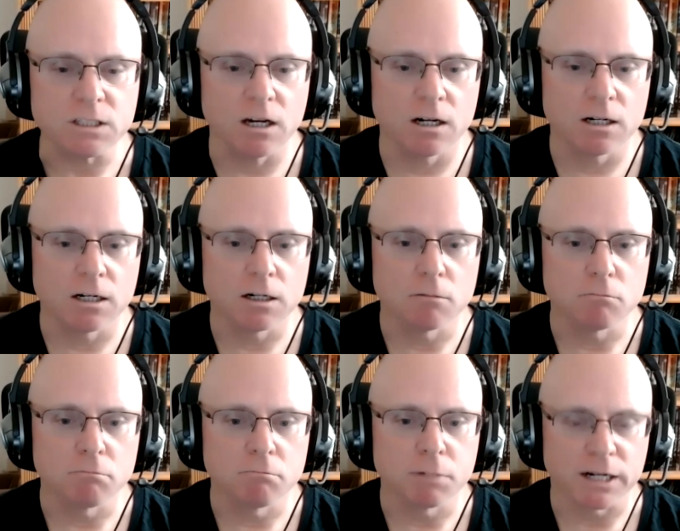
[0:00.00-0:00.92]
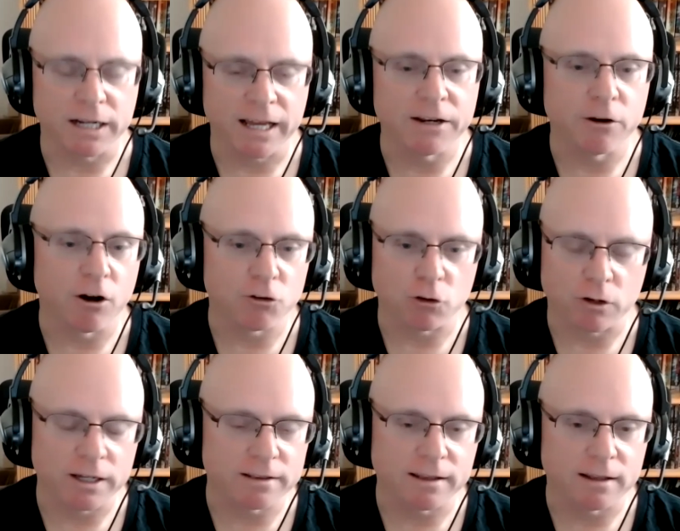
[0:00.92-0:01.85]
But again, you also
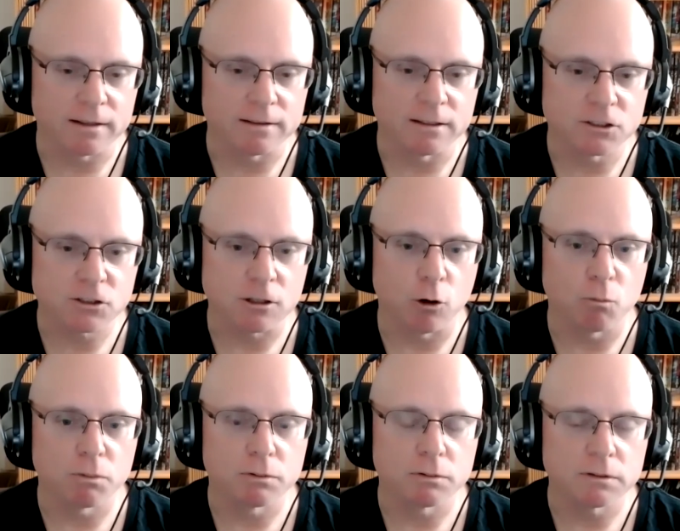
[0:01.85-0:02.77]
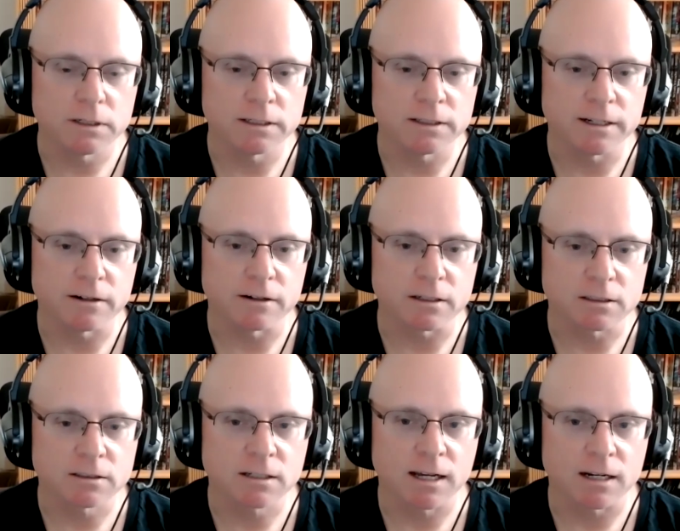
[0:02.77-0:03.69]
get the slope in there to
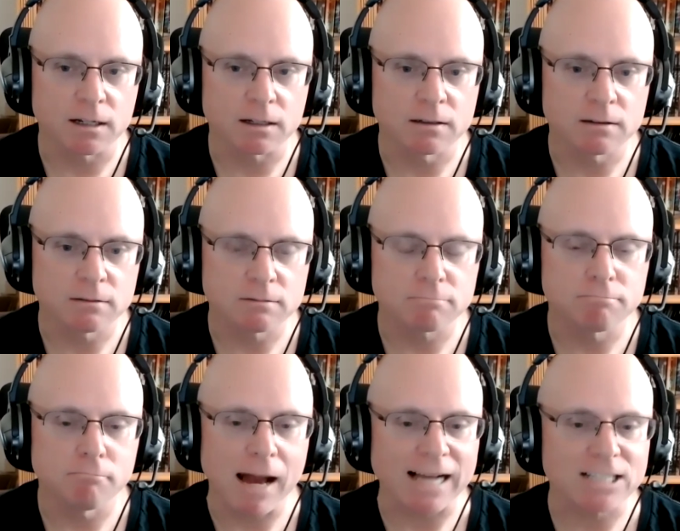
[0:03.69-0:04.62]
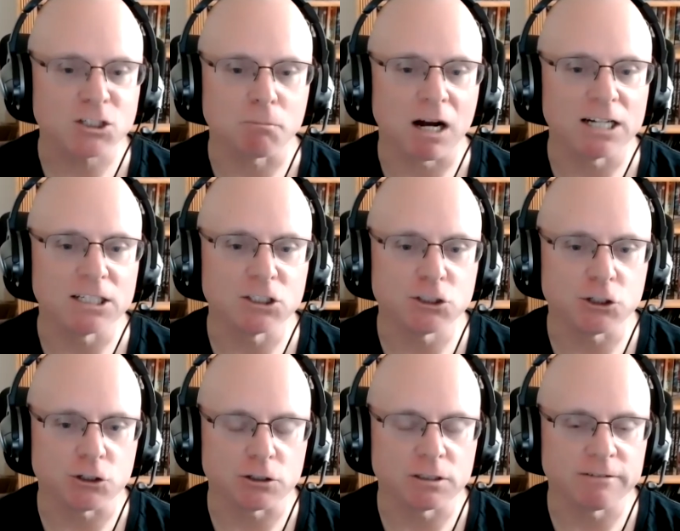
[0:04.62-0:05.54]
kind of maximize
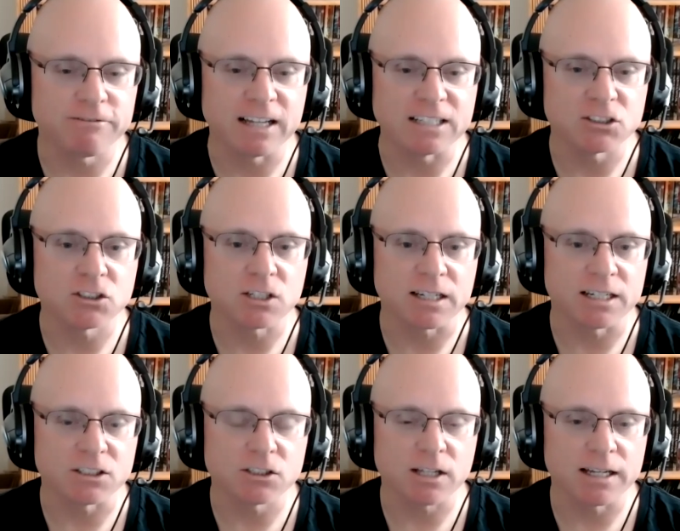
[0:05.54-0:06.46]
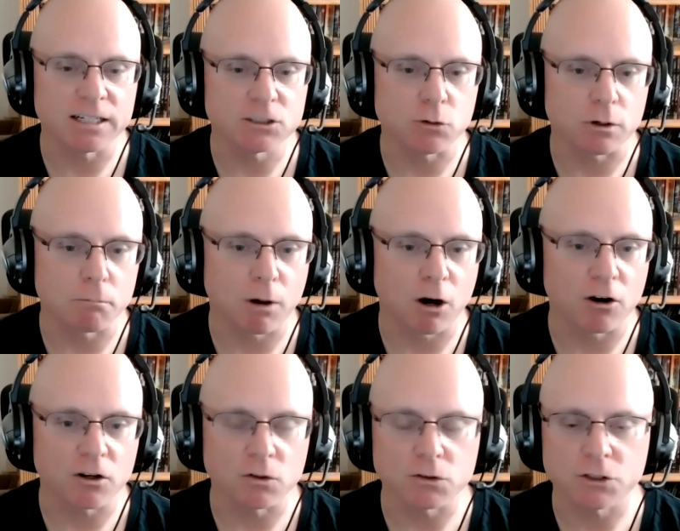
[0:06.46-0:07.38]
your defense against any sort of
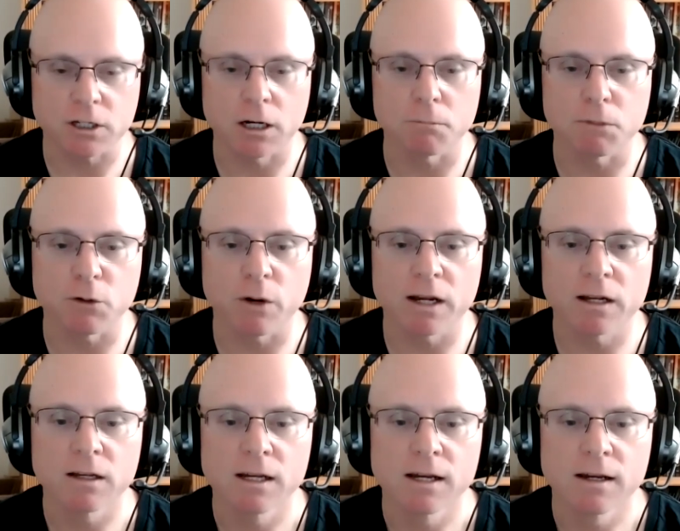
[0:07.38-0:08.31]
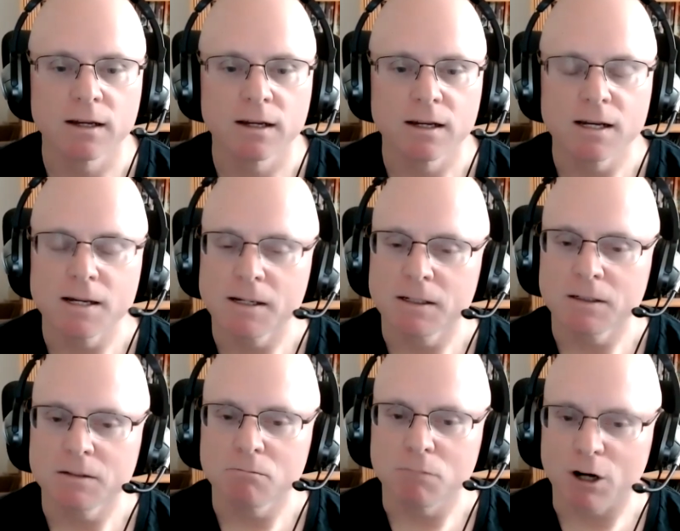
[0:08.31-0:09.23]
particles that come your way.
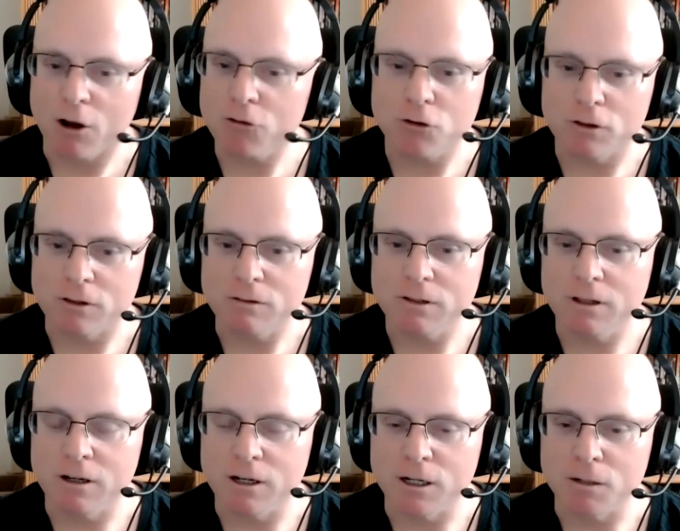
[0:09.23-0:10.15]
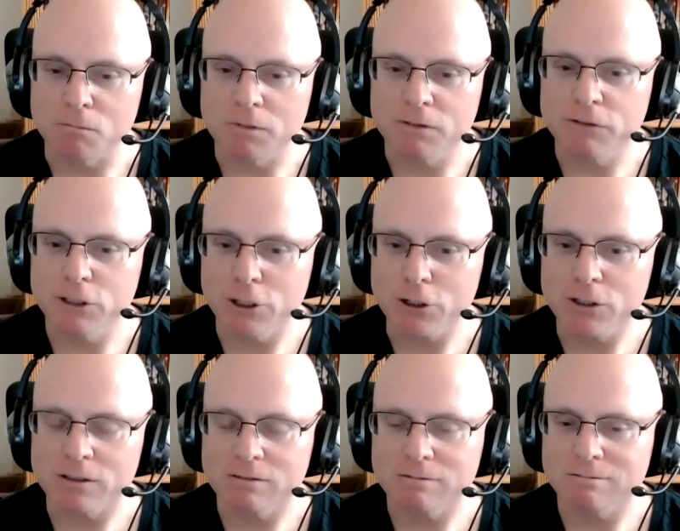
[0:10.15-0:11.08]
But also, if you look
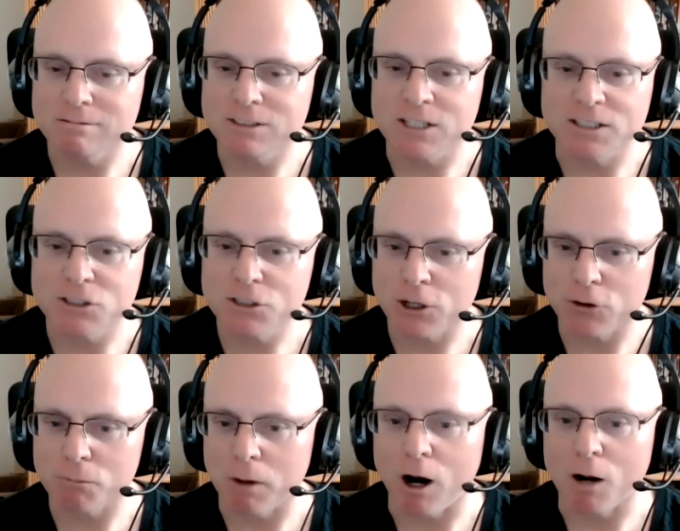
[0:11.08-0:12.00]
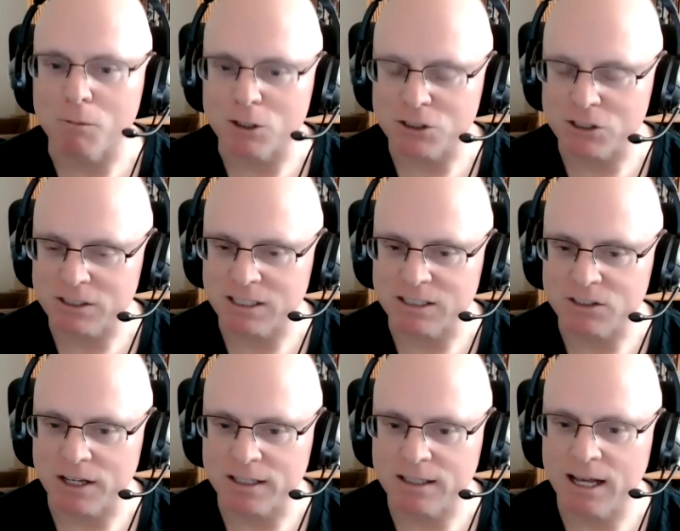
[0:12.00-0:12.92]
at, say, stealth bombers and things
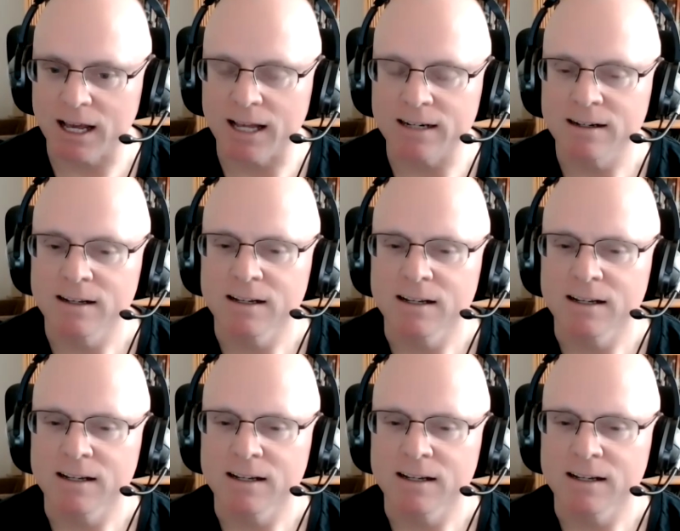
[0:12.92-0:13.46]
like that,